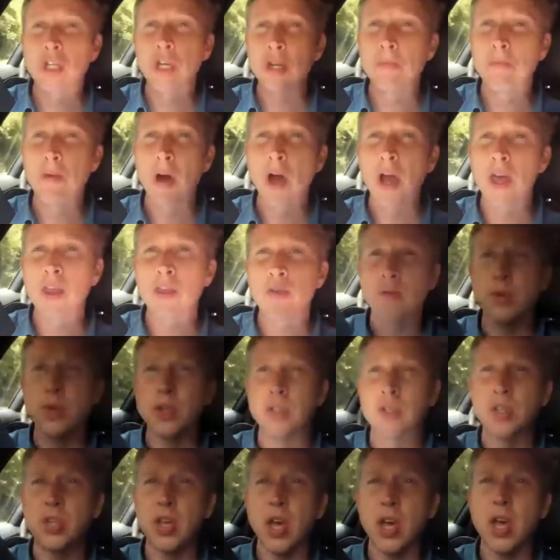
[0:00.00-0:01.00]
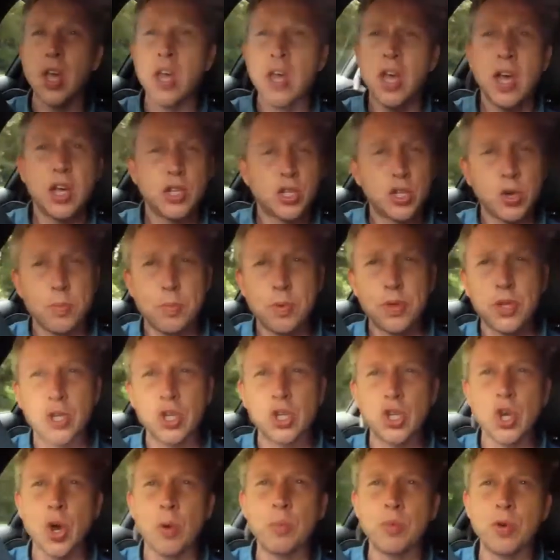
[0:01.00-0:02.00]
be cheap either, it's uh, a top of
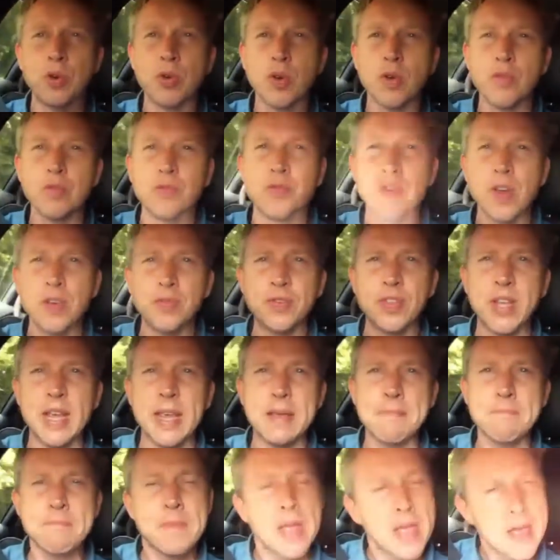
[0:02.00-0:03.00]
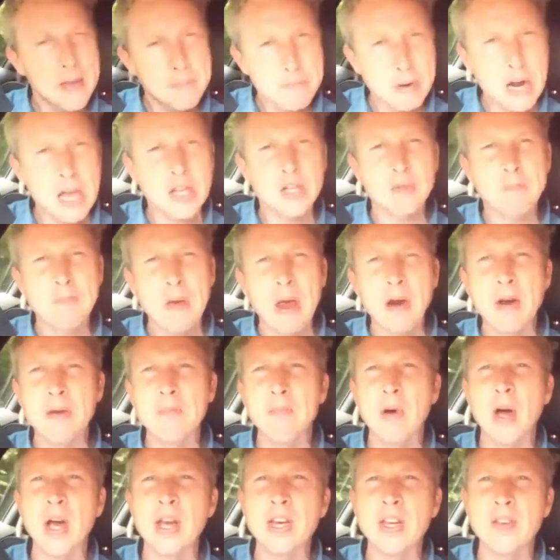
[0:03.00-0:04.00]
the shop Group 50. Plus,
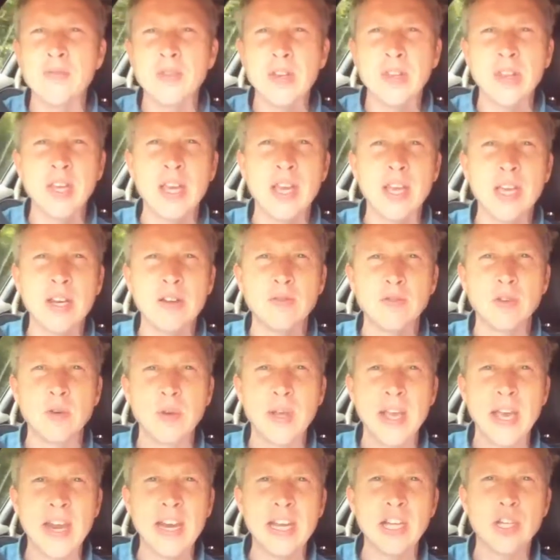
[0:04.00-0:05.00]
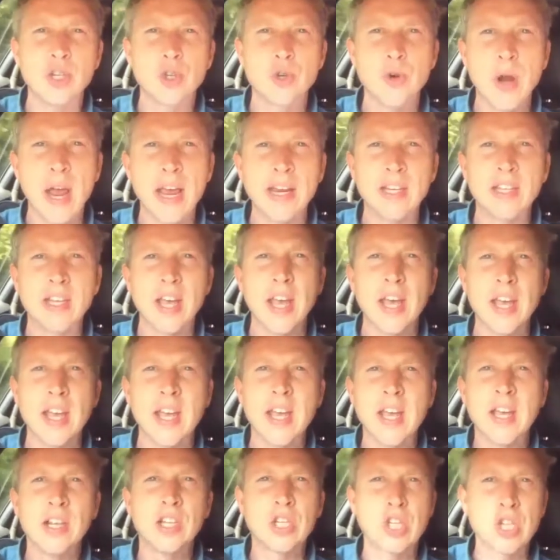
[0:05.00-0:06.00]
bear in mind if you're thinking of doing any track
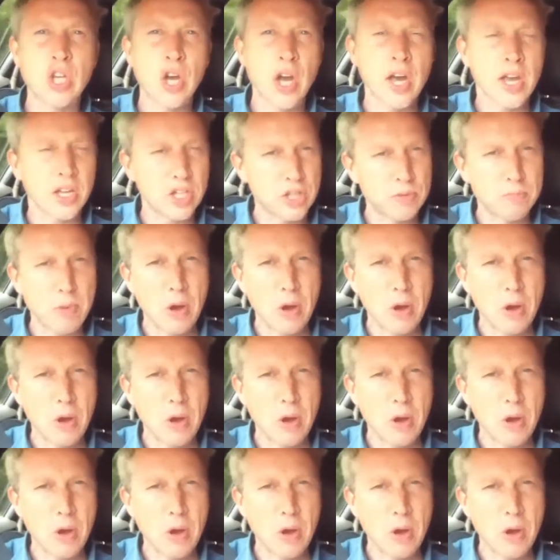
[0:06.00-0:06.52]
day tyre